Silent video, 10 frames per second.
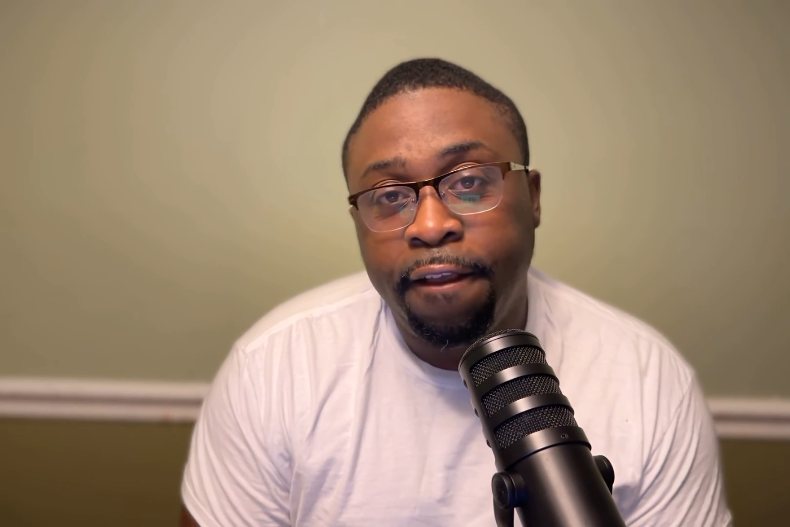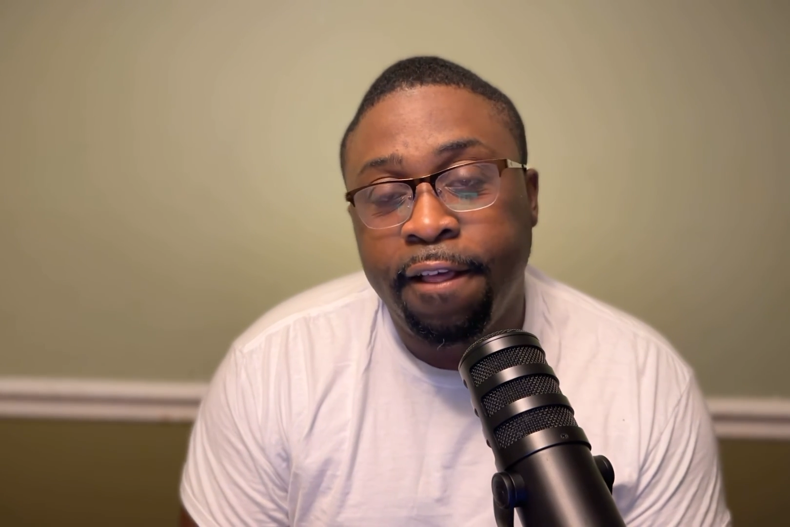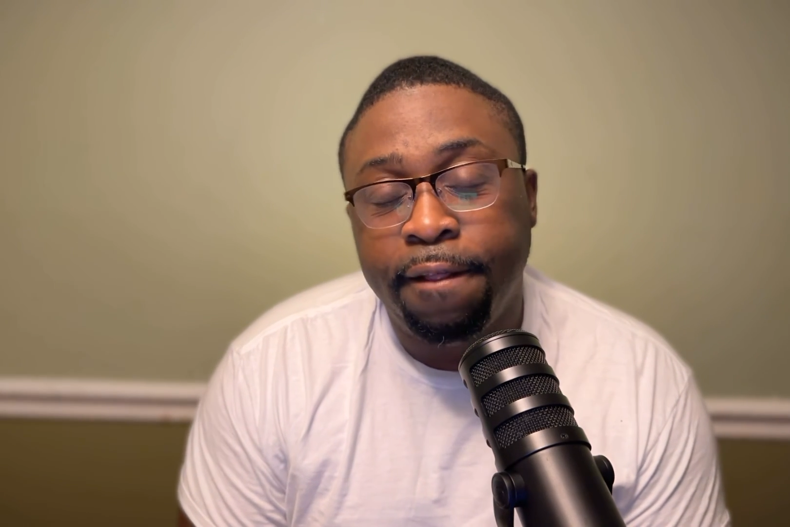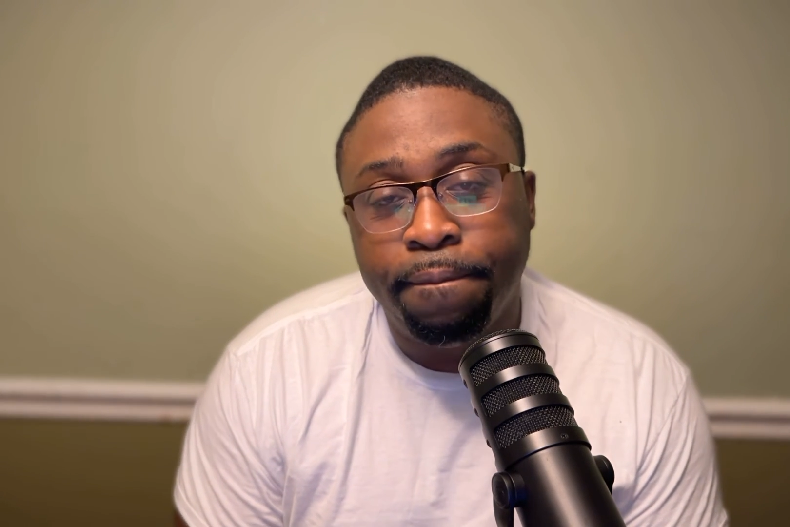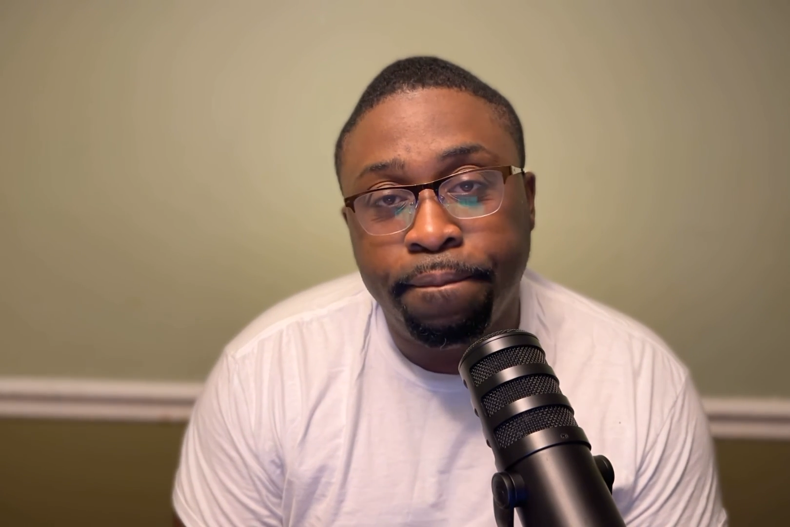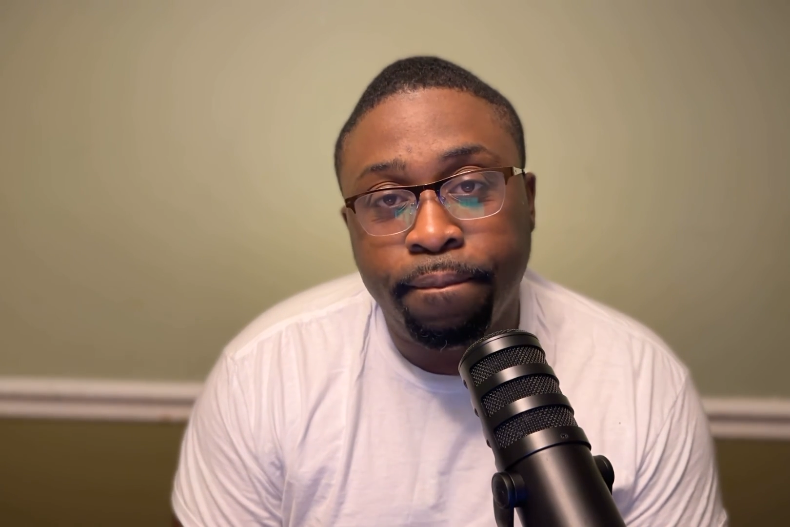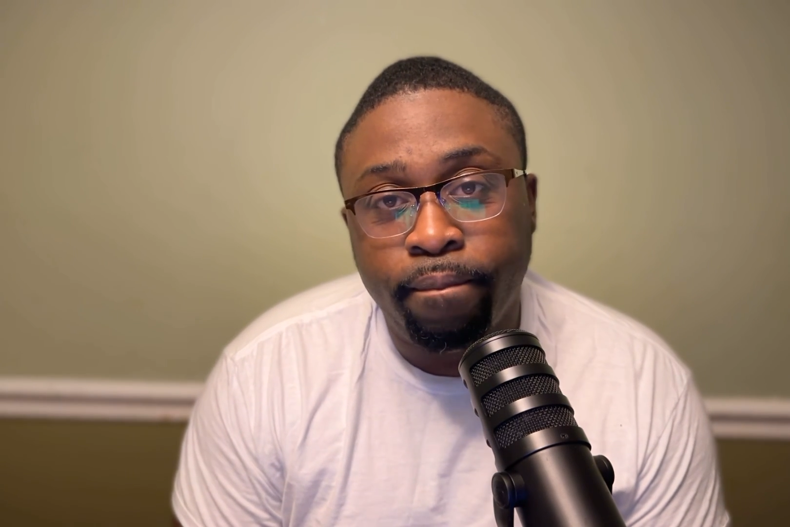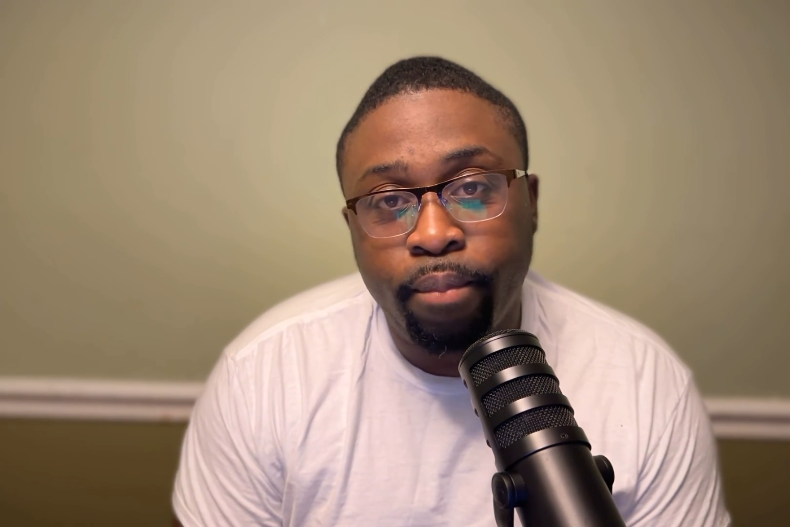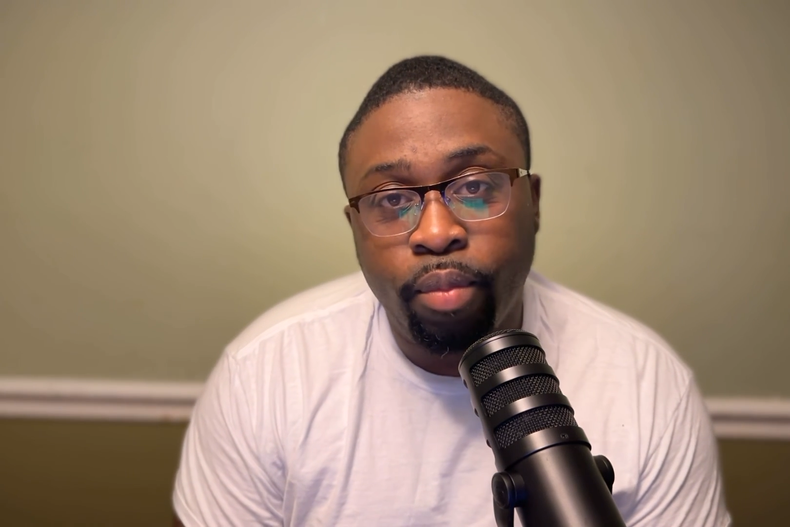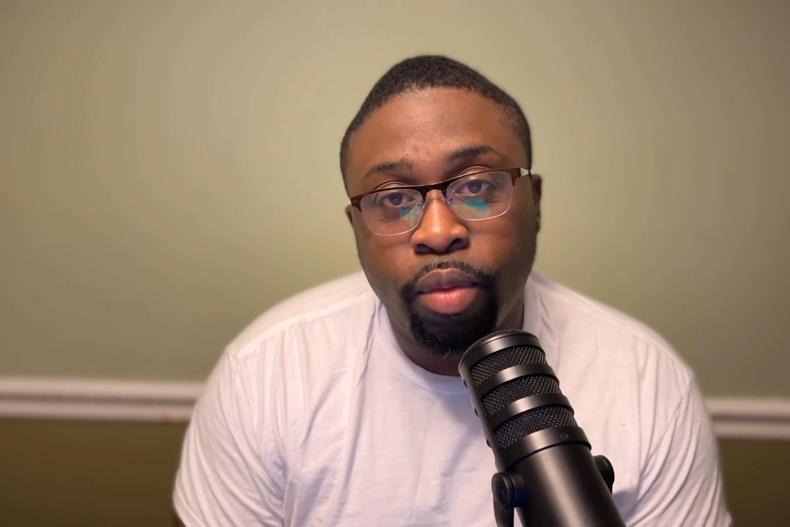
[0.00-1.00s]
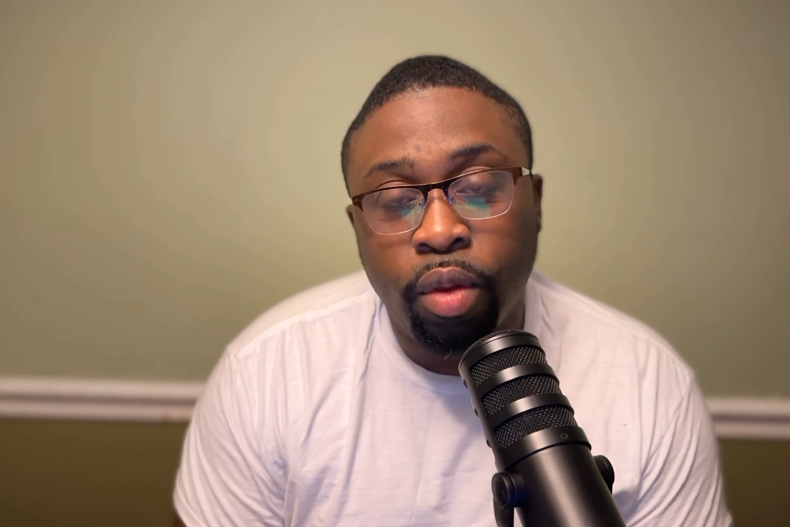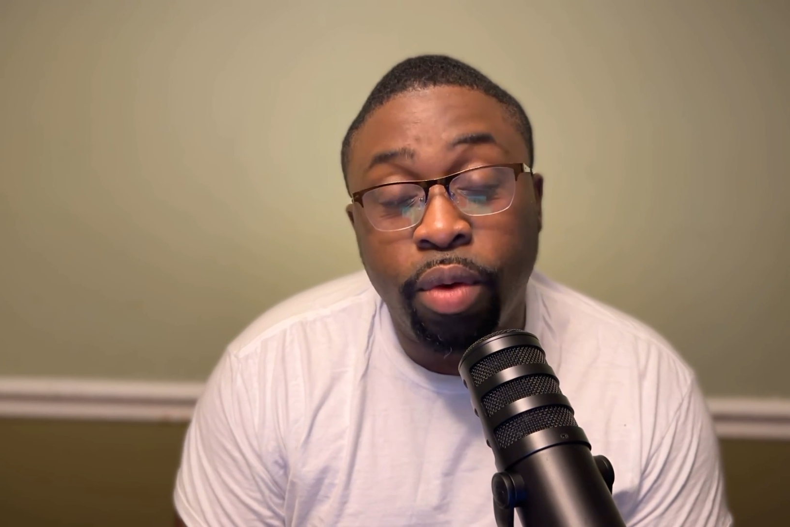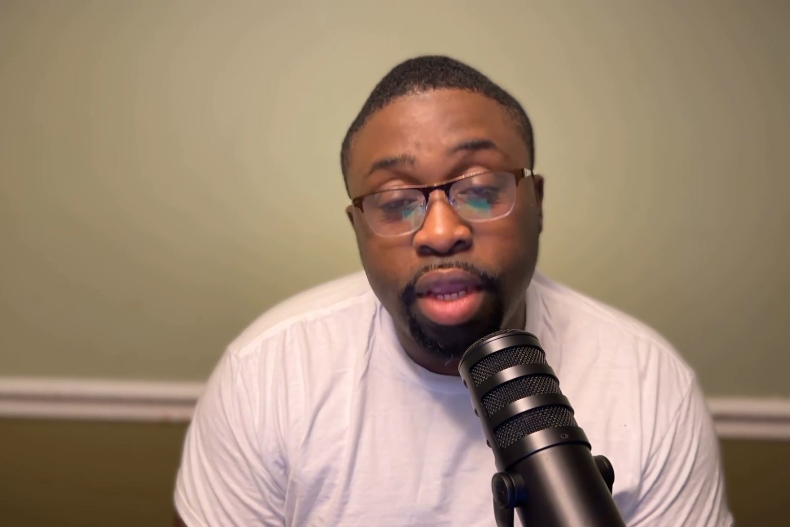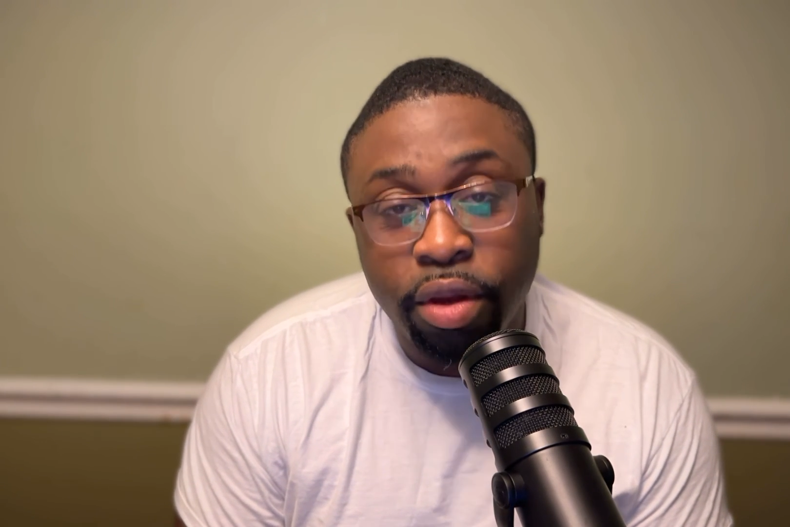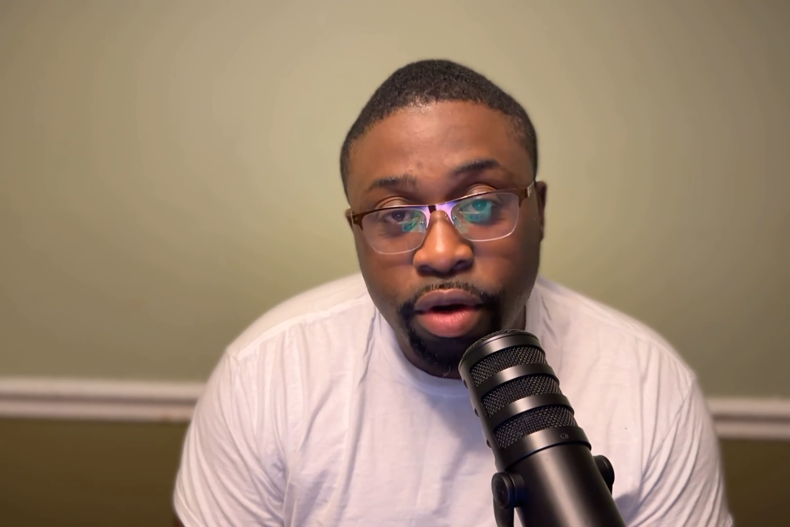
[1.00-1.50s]

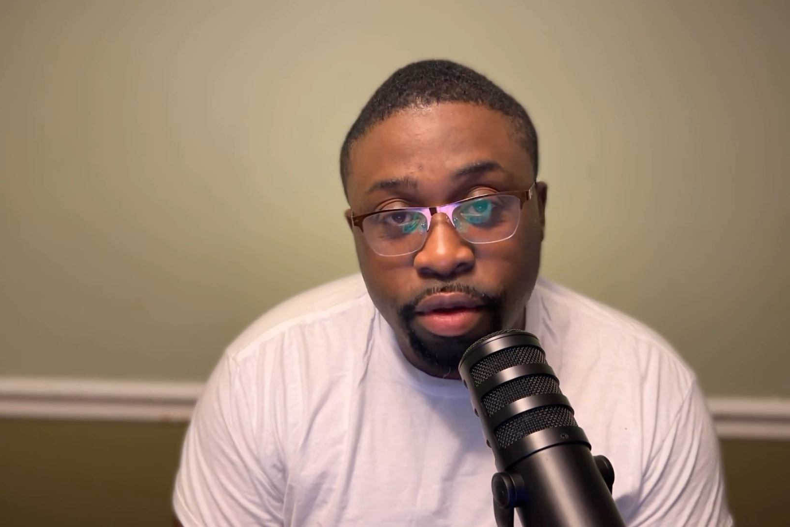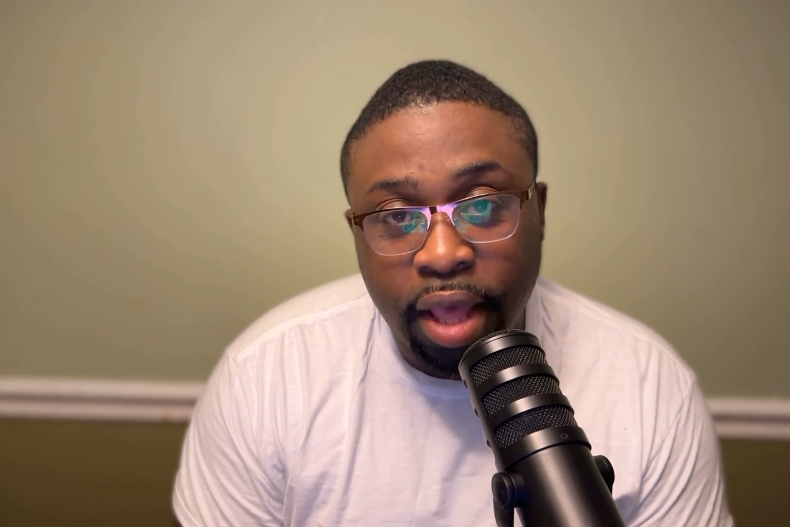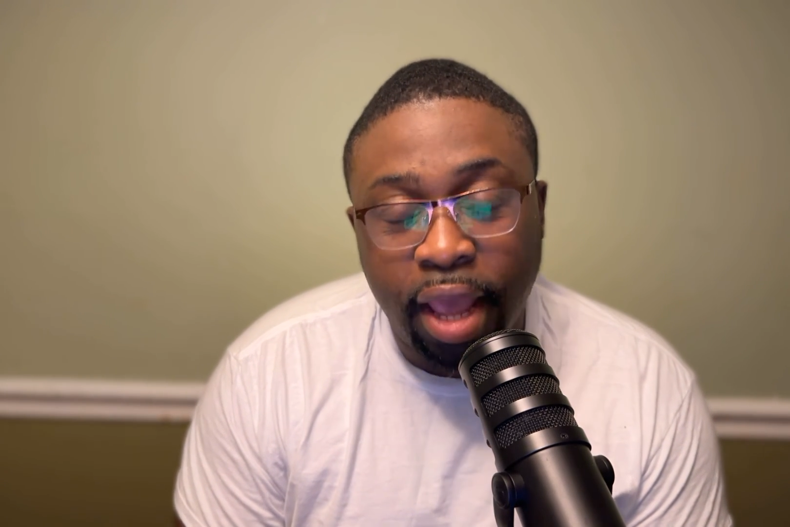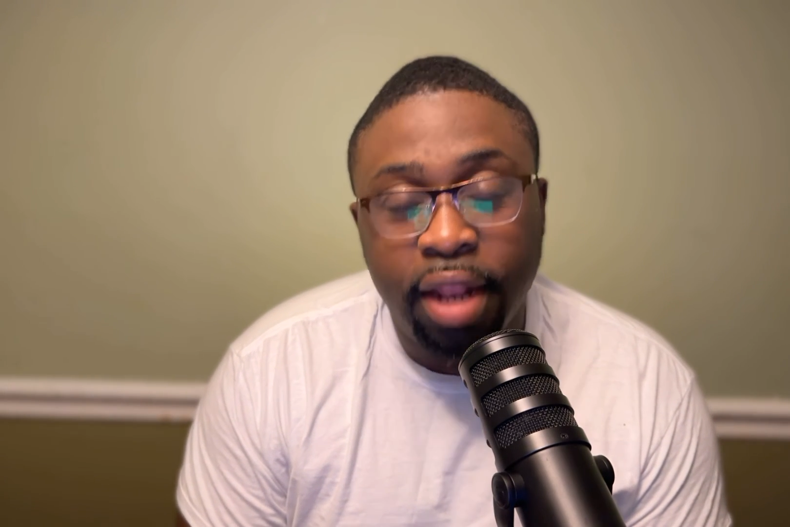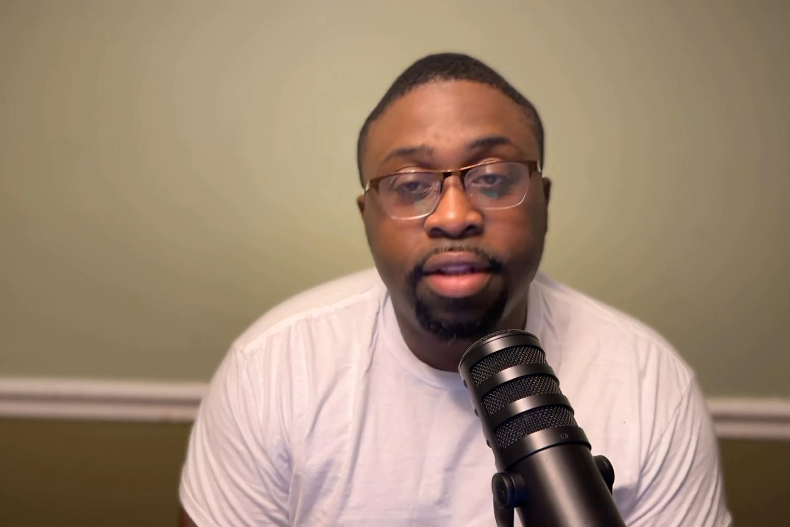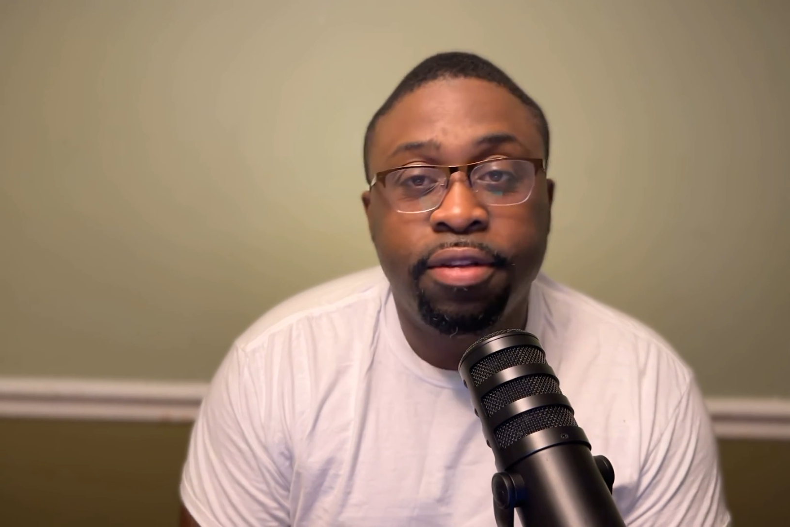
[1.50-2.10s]
When you do that,